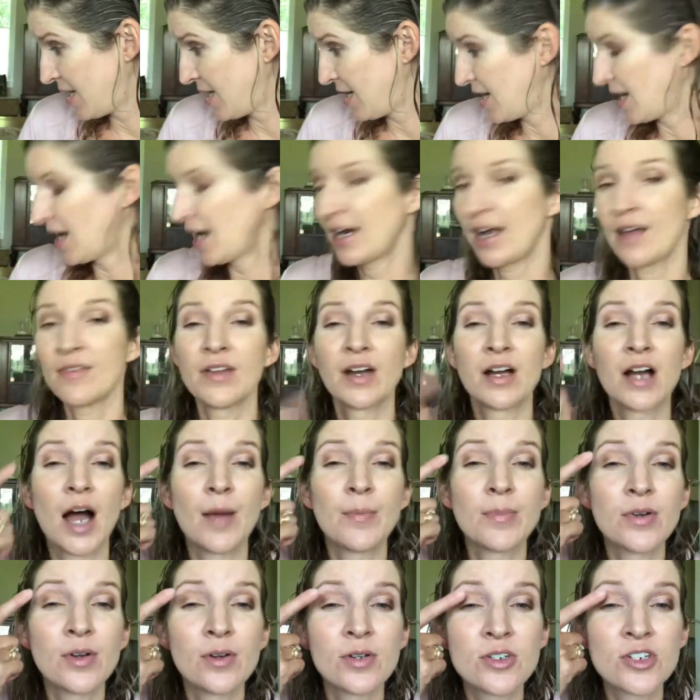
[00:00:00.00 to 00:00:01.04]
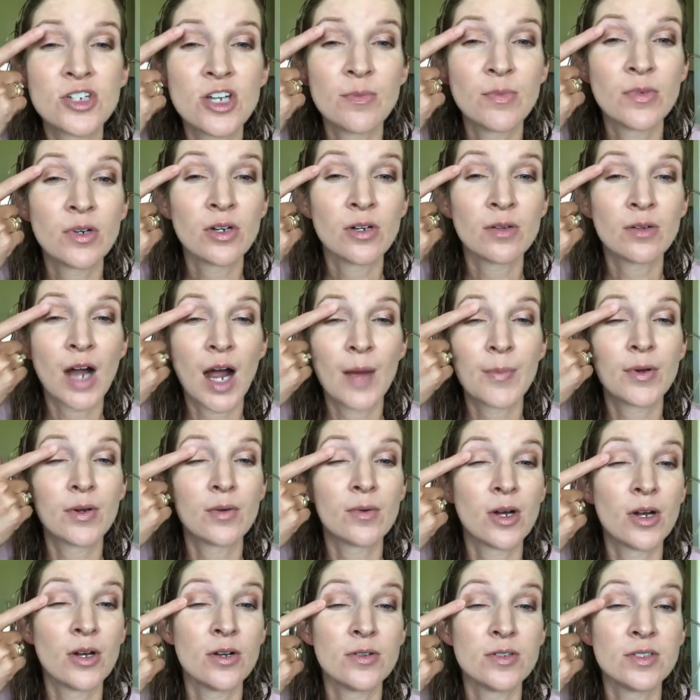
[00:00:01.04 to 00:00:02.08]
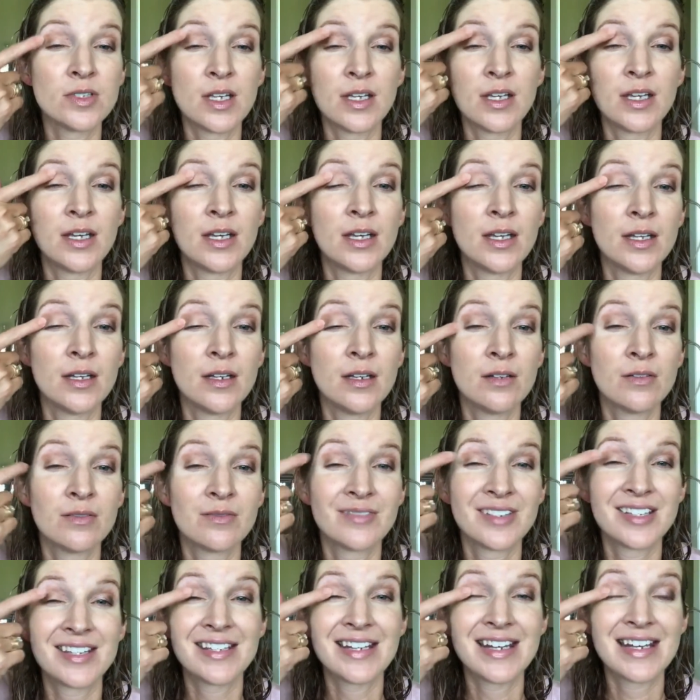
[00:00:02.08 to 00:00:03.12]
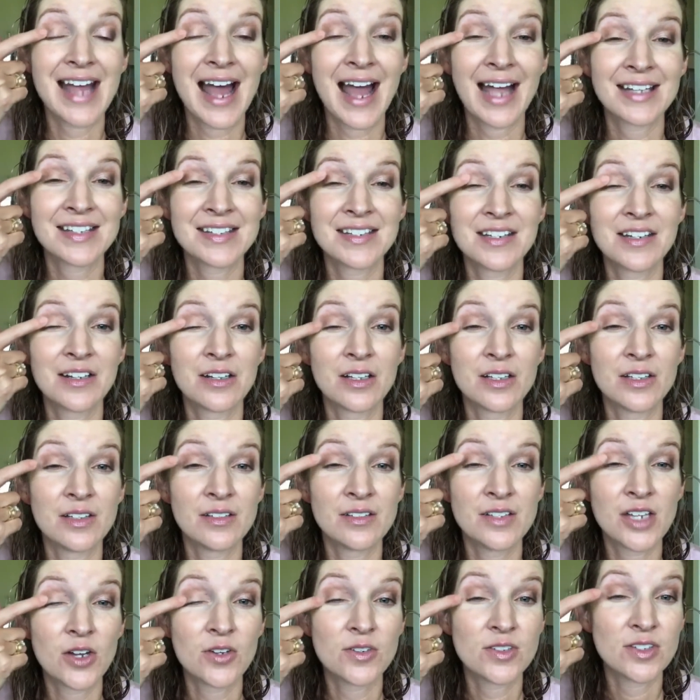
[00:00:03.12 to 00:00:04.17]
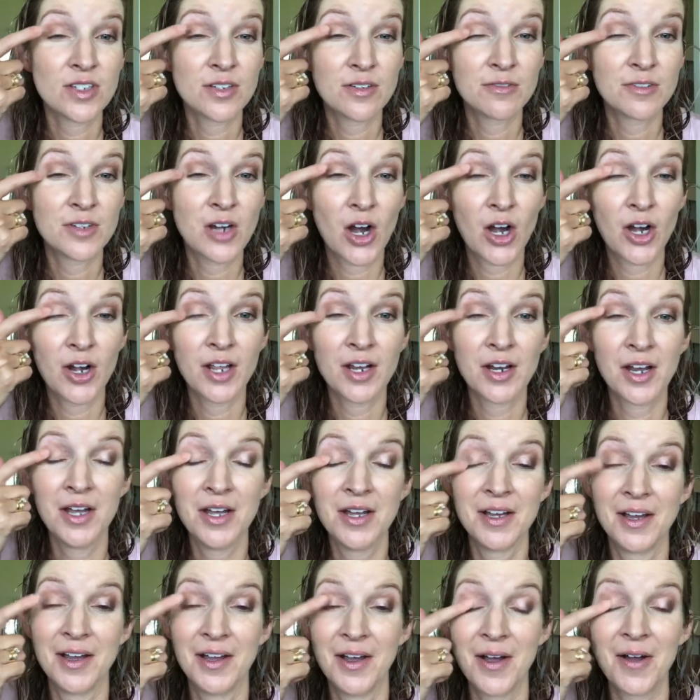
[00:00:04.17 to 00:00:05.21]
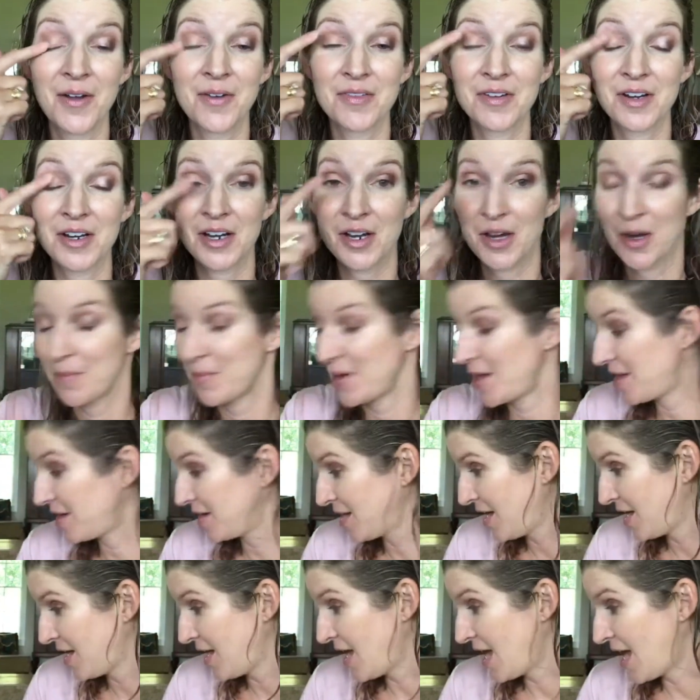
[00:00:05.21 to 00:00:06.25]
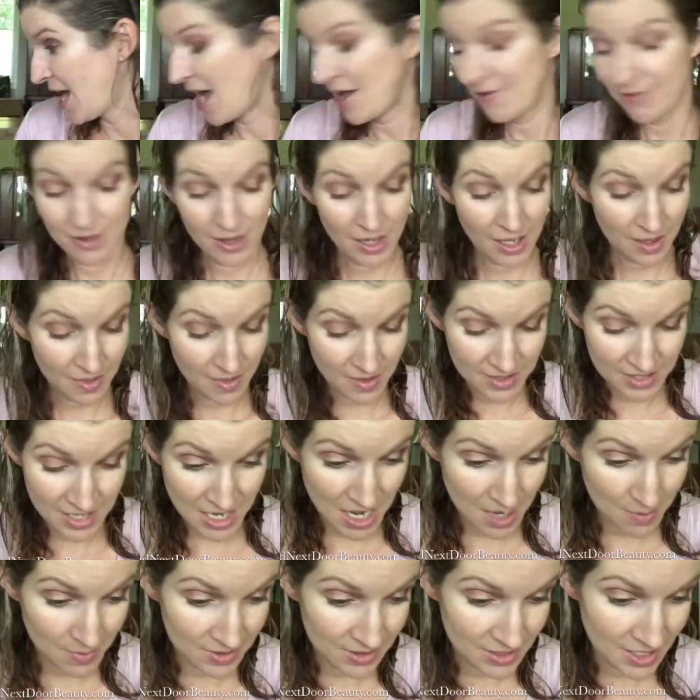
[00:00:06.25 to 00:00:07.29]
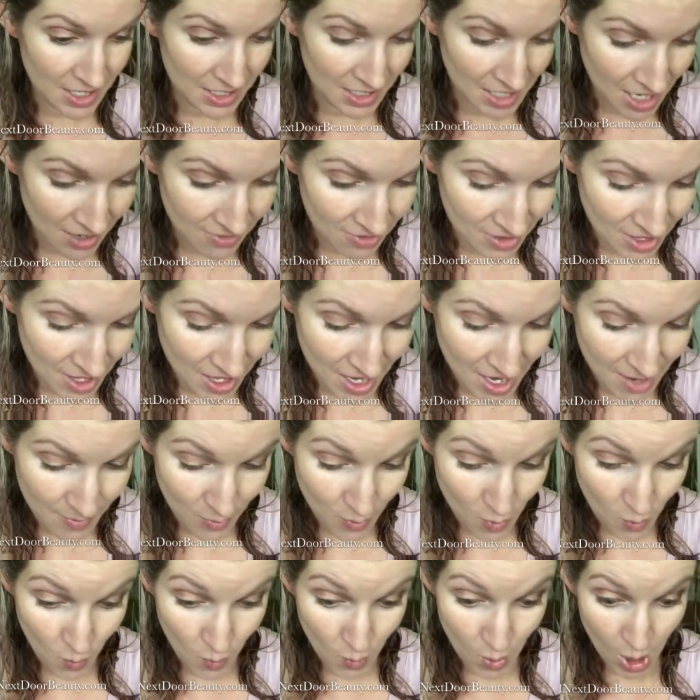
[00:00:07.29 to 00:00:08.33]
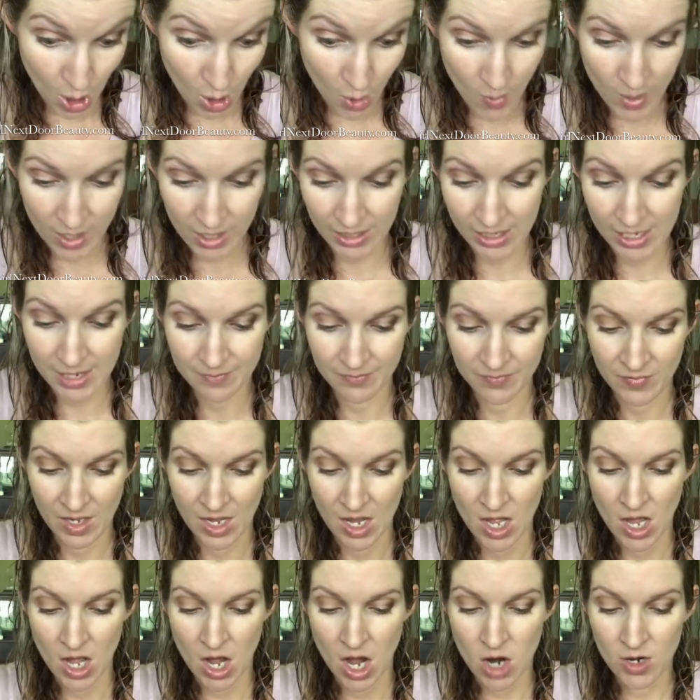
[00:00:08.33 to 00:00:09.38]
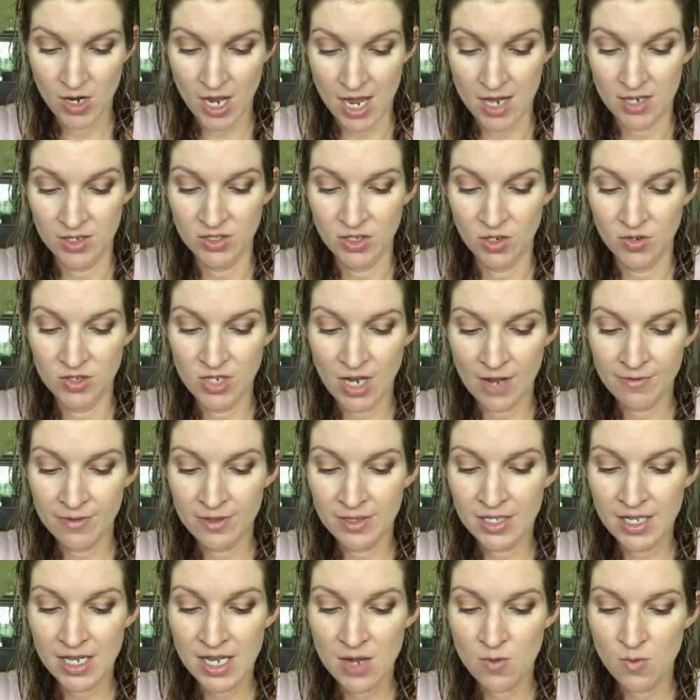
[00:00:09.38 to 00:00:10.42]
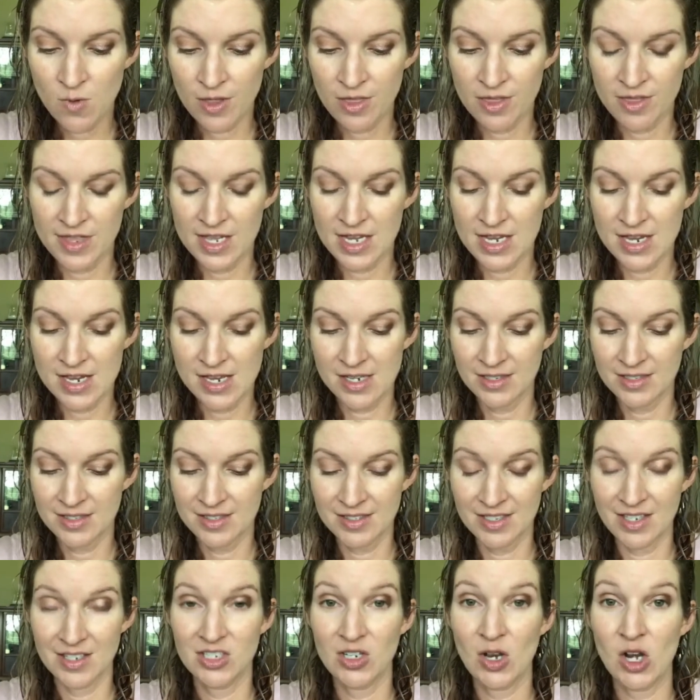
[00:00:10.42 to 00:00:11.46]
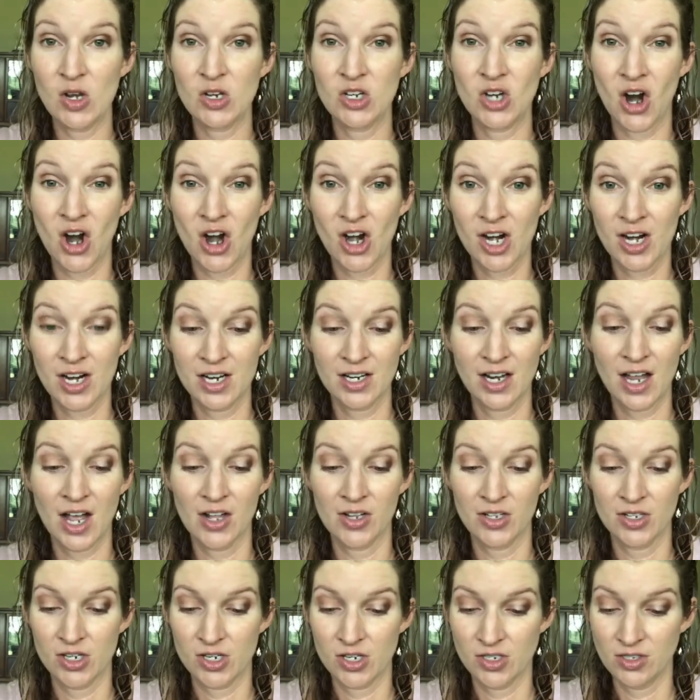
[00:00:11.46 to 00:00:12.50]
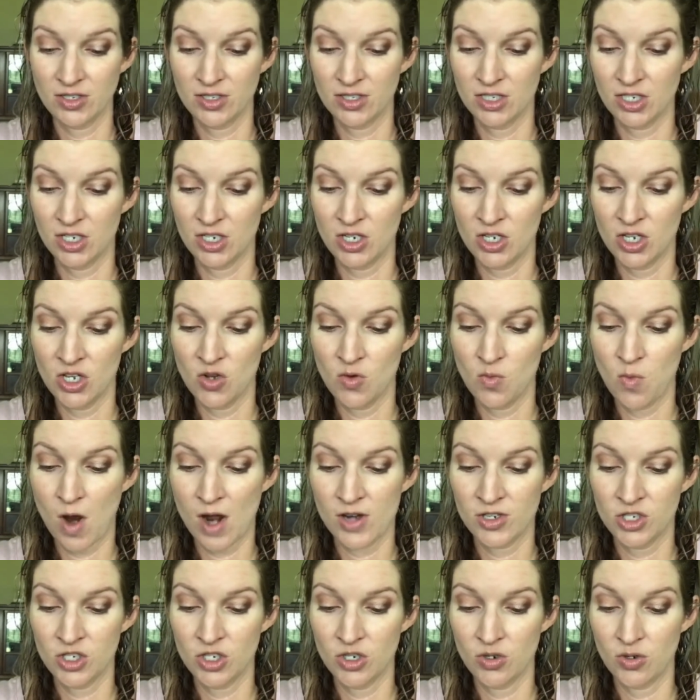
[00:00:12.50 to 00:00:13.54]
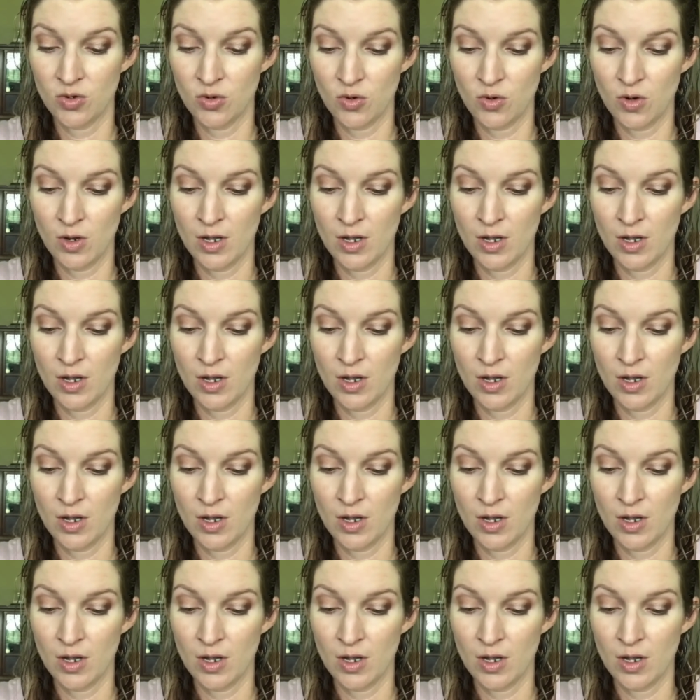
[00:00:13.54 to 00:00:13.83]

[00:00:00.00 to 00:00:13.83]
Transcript: got the Shimmer Copper Rose in with the accidental dose of garnet over here, but I feel like the denim is going to cover that up real quickly. Okay, so definitely with these dark colors, you want to